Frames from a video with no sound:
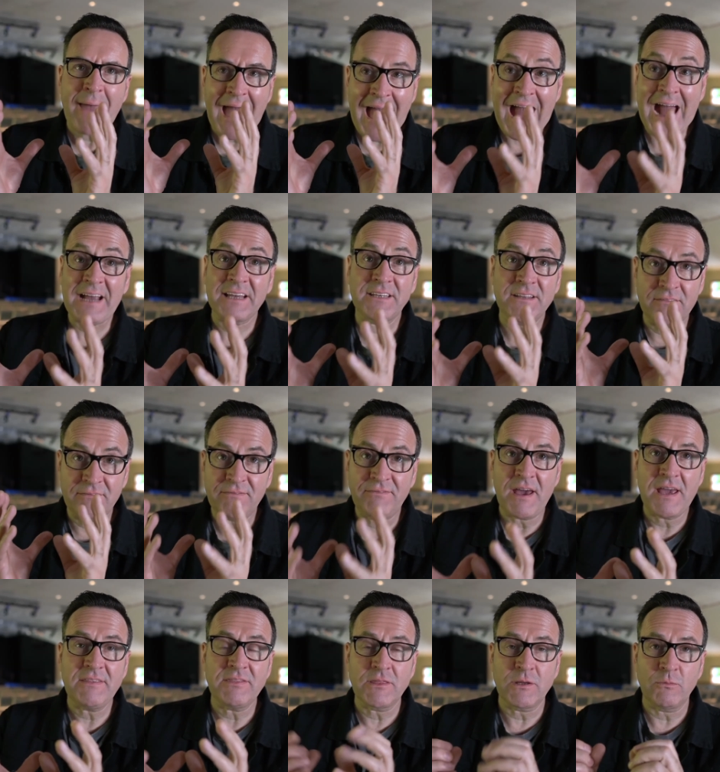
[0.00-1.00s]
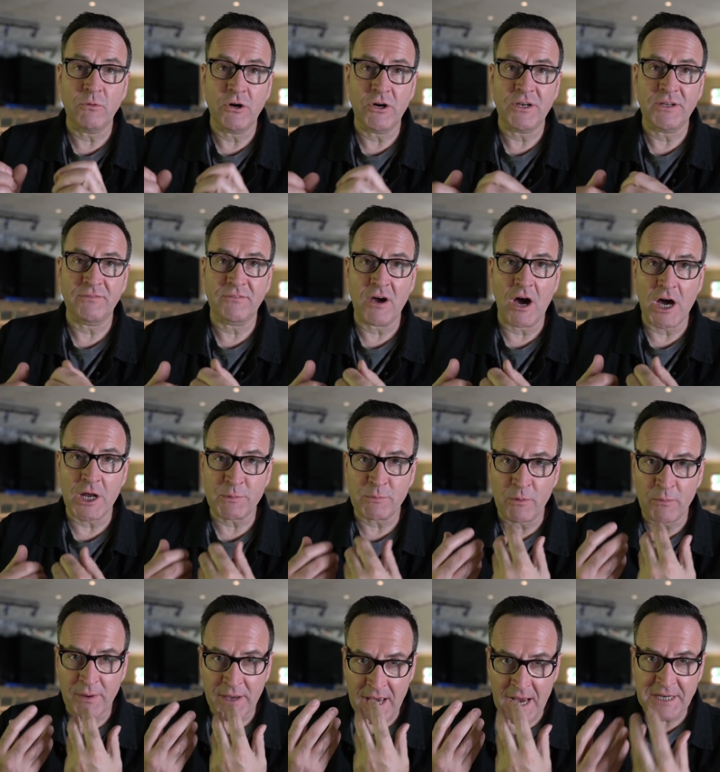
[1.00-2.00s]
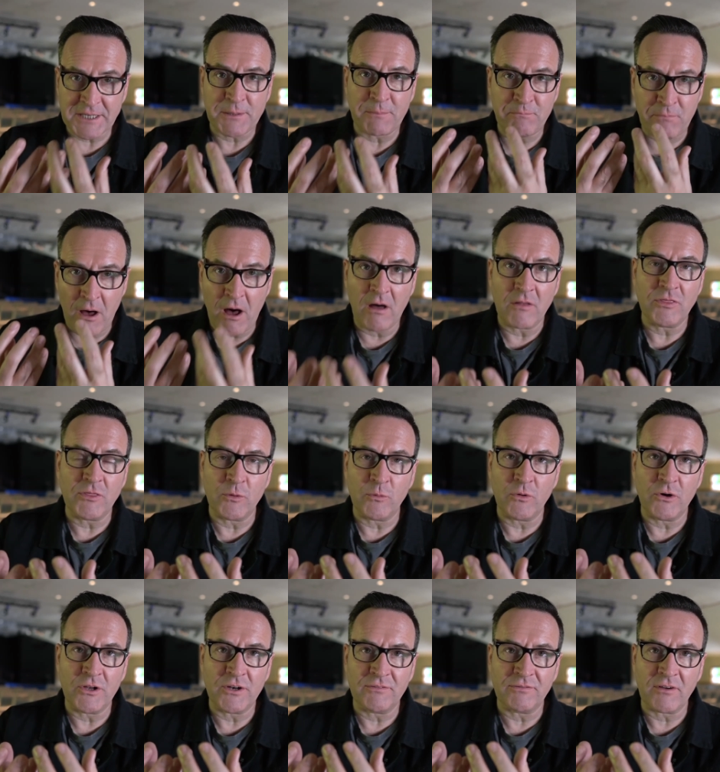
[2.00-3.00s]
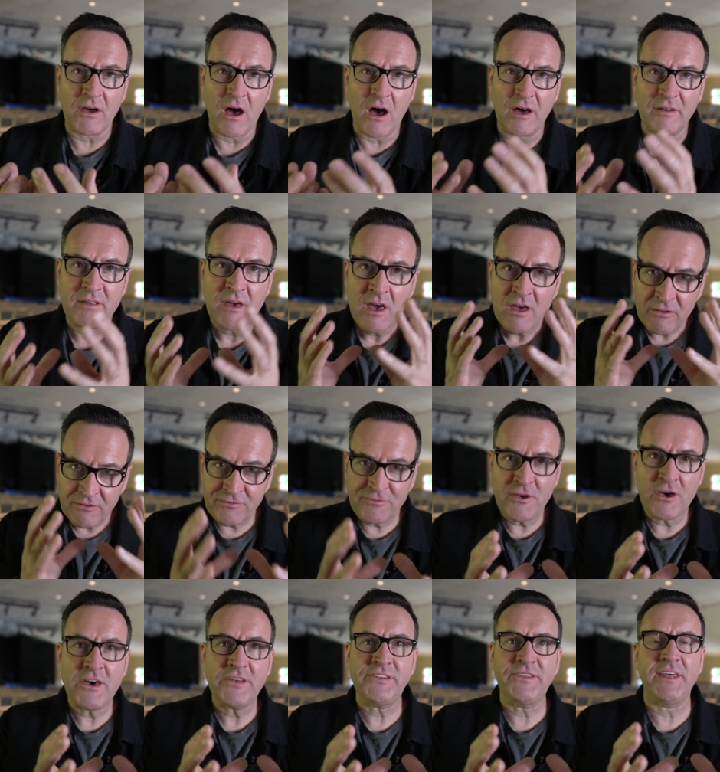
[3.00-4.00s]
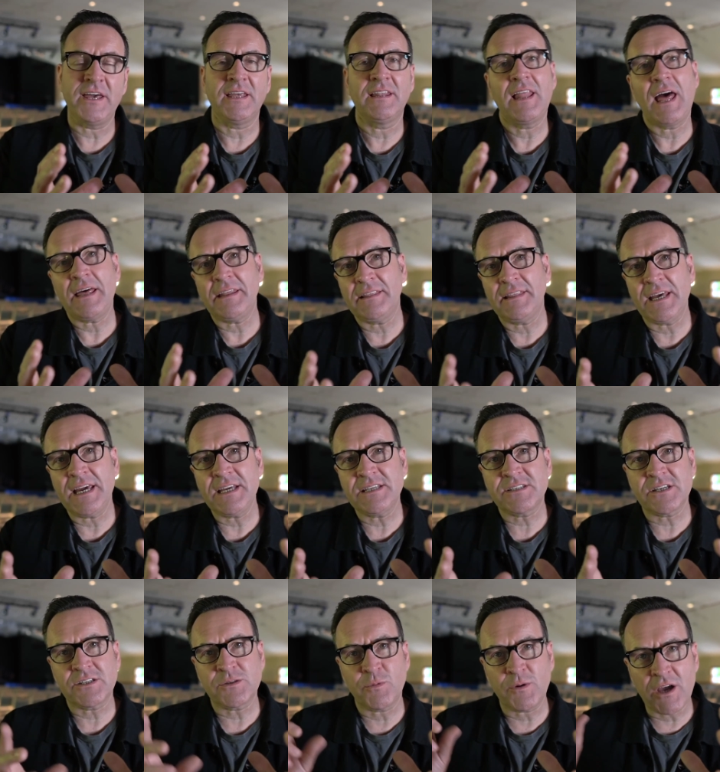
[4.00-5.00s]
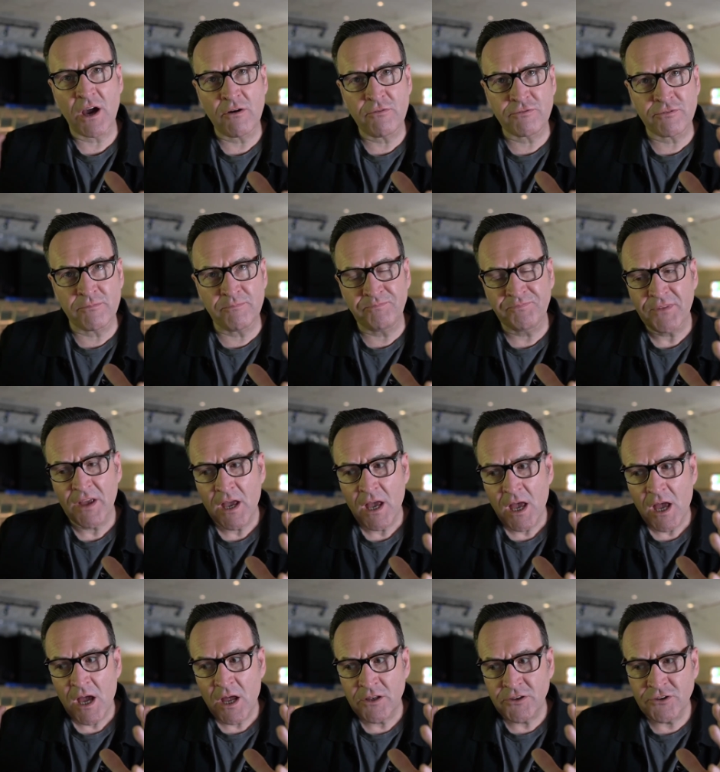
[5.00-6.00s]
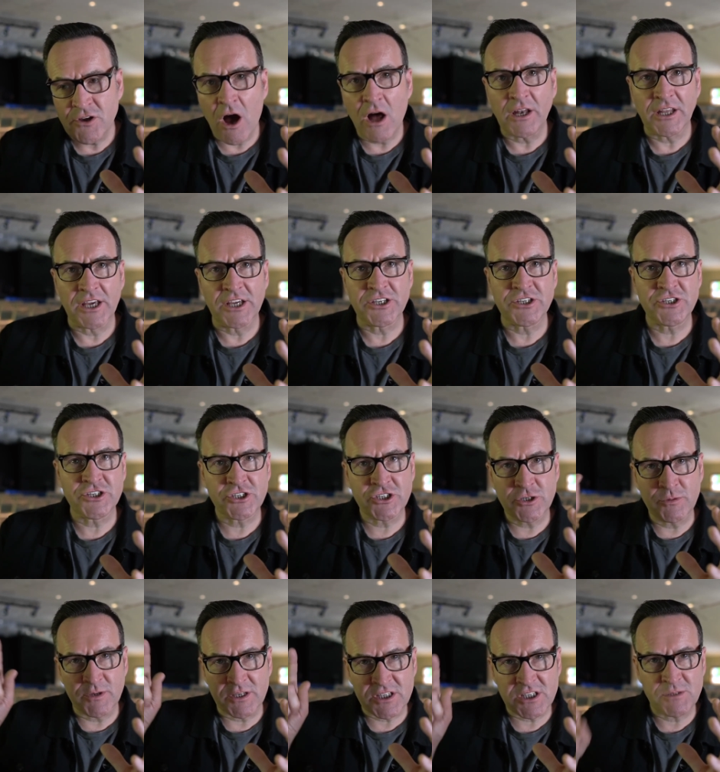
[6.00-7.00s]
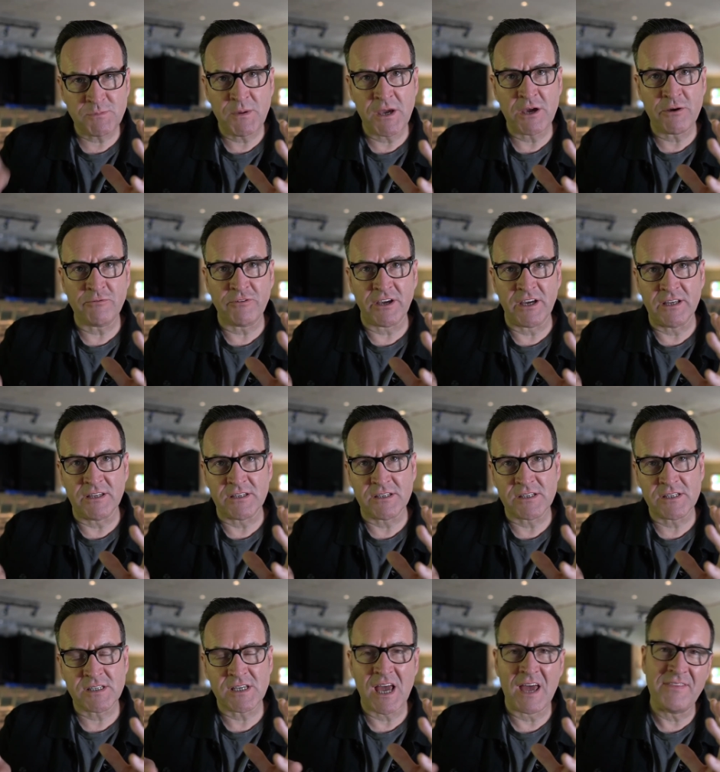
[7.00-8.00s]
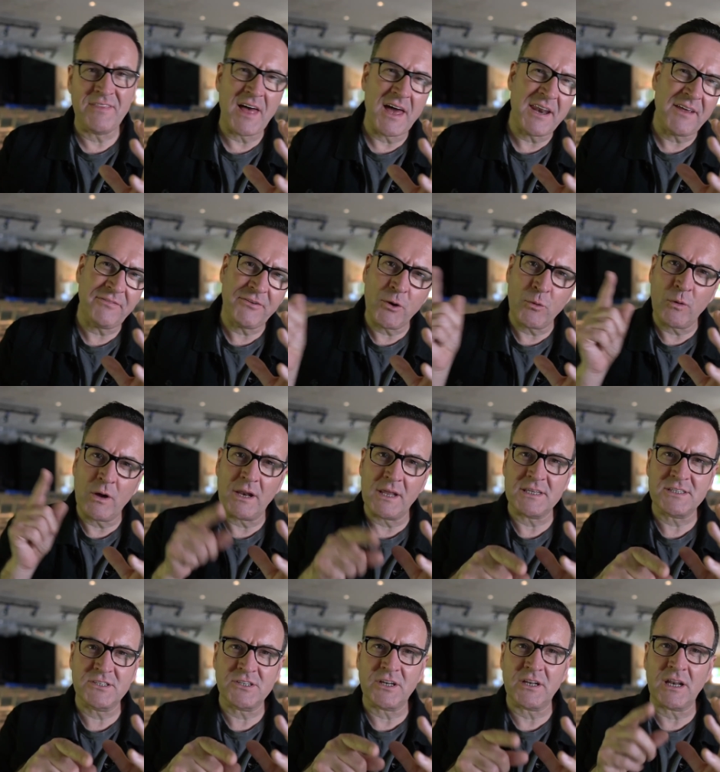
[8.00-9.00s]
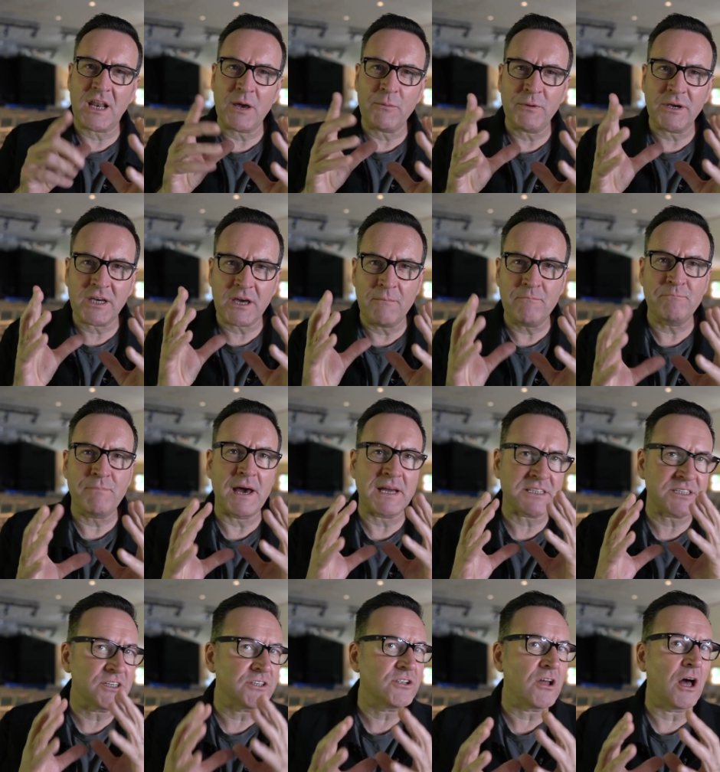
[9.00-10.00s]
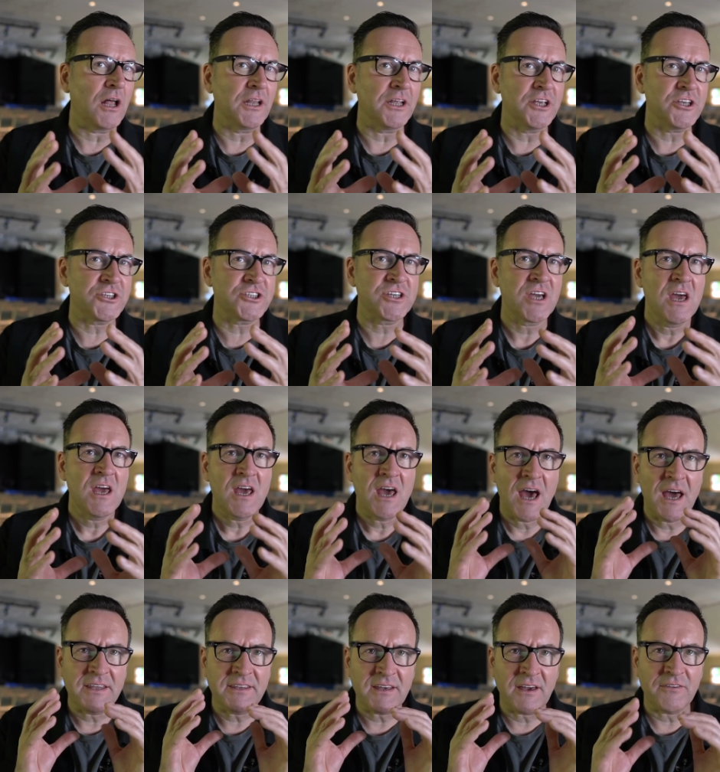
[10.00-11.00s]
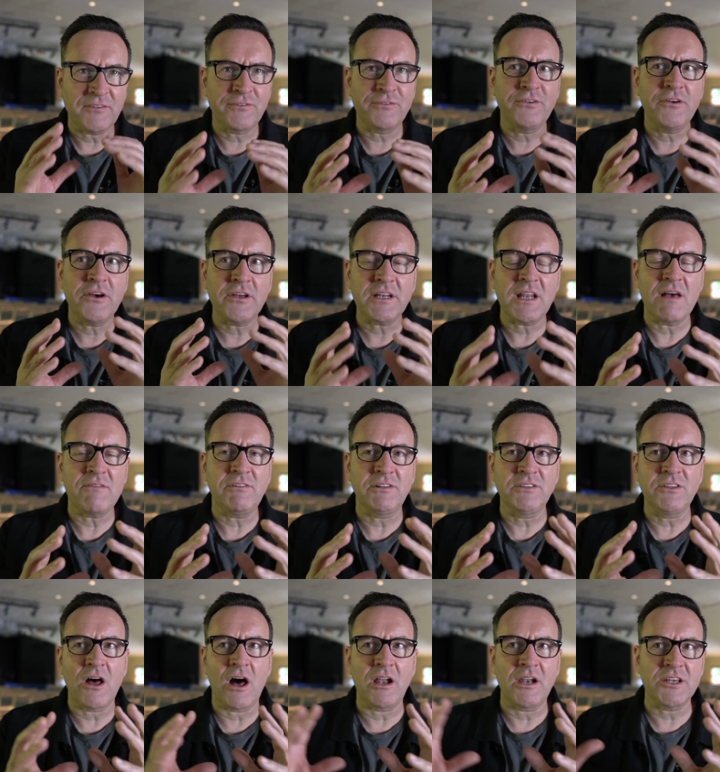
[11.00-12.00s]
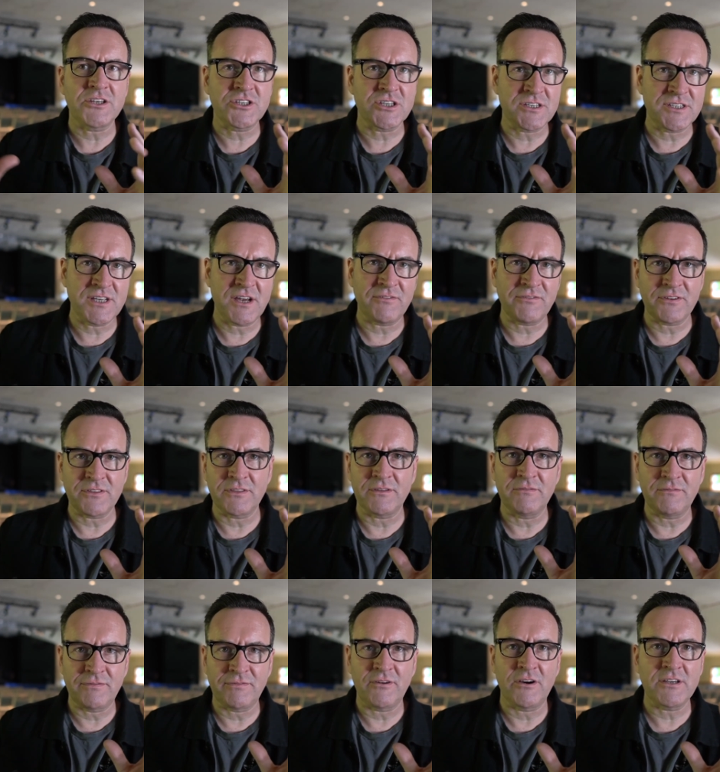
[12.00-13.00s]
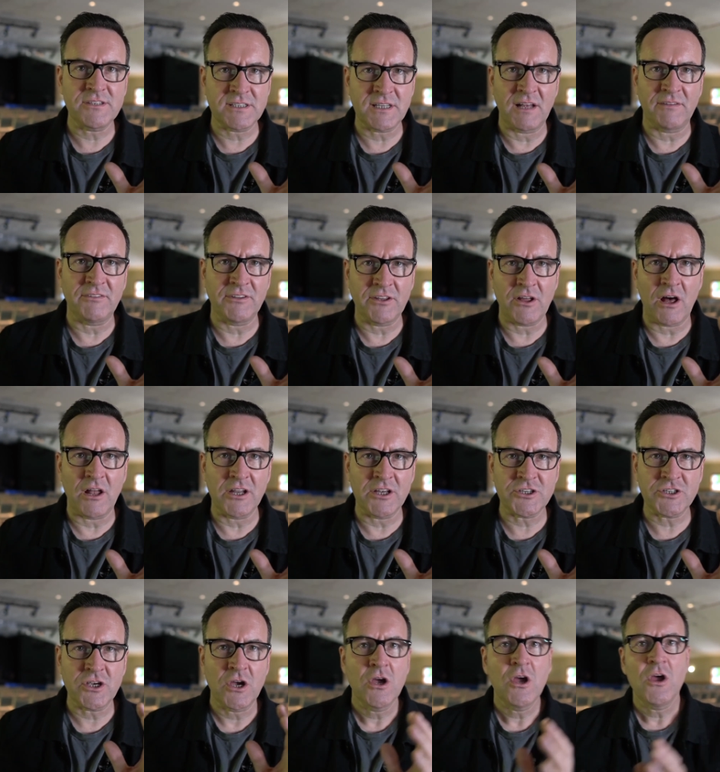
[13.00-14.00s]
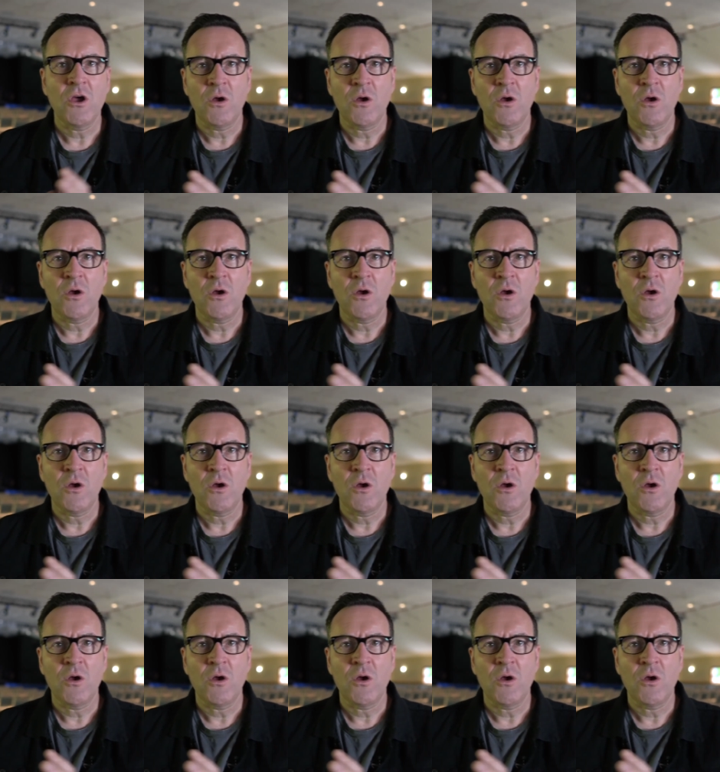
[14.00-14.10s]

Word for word: activate the word of God when we act upon the word of God. Thirdly, that leads us, we go from knowledge to experience. And then, if you will, it's sort of like we come back to knowledge. And yet third level knowledge is different than first level knowledge.